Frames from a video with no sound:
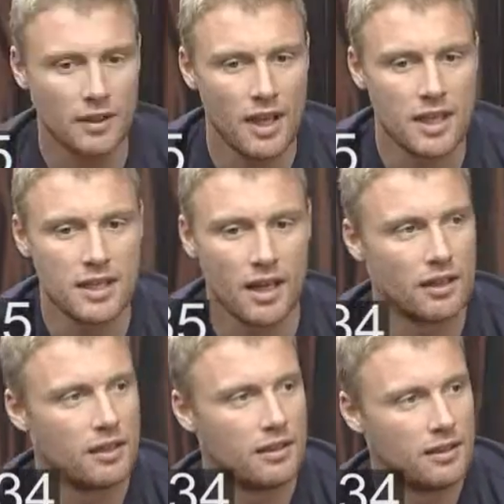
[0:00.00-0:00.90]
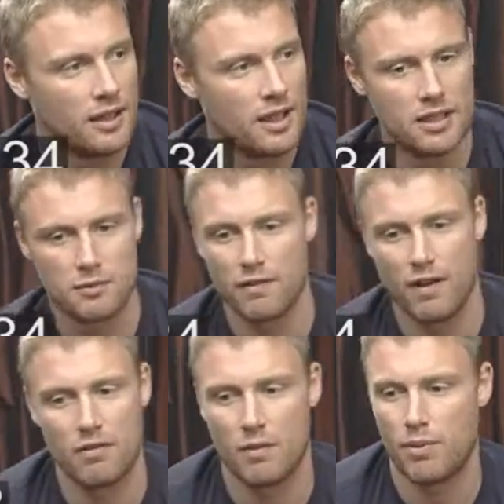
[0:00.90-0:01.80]
India. India's my
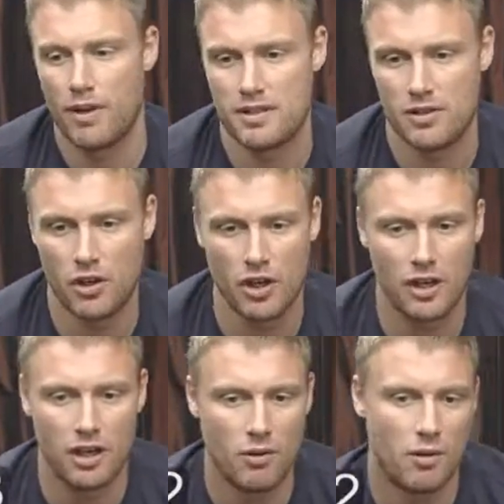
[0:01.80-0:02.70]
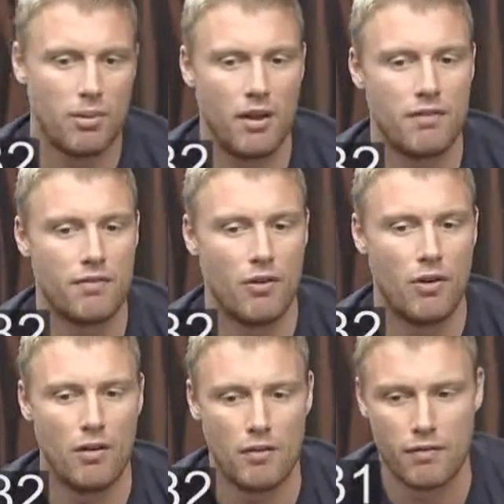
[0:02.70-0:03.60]
favourite place. As a cricketer, you want to play in front
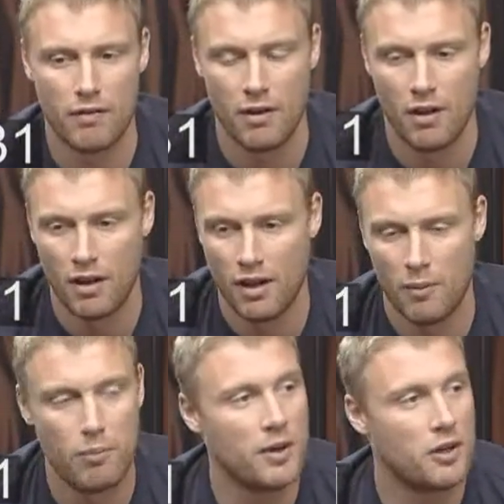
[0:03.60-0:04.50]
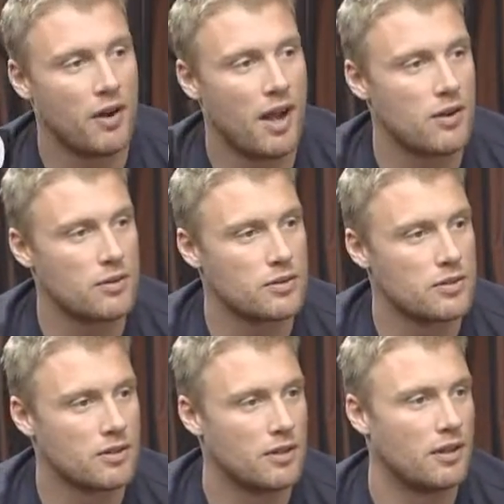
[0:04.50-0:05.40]
of big
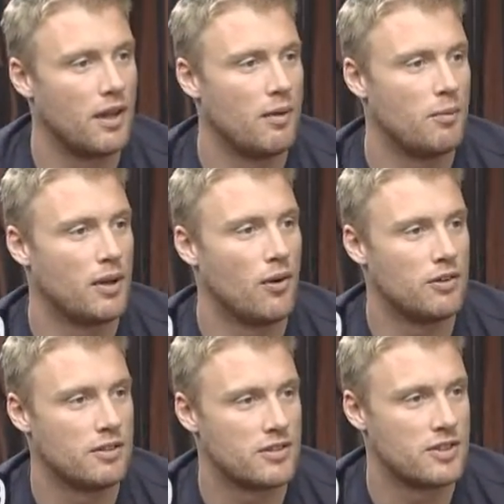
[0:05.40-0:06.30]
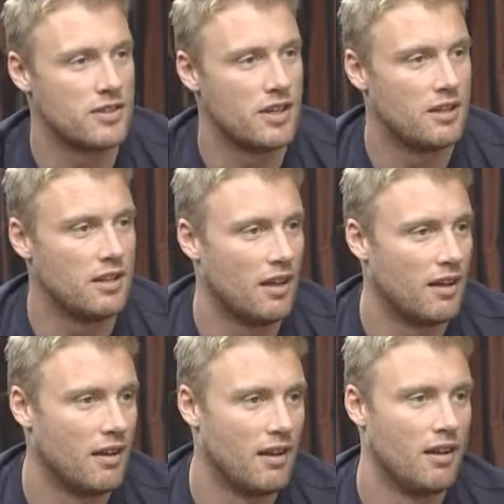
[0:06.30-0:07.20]
crowds, big audiences. In India,
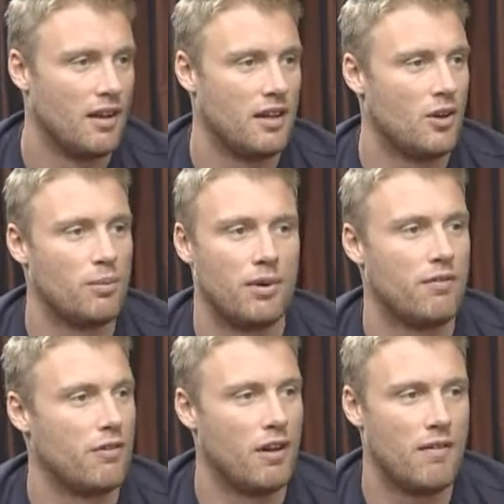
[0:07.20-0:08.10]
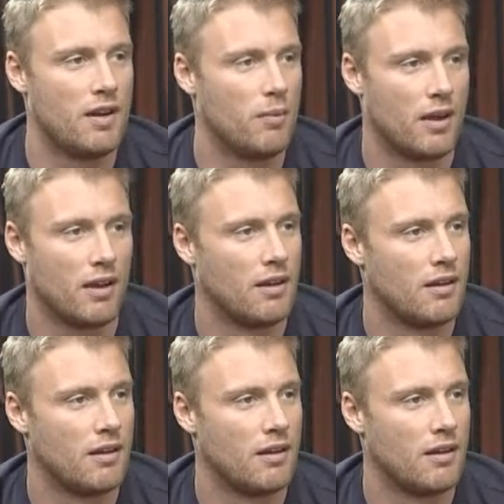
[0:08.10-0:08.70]
you don't play in front of any bigger.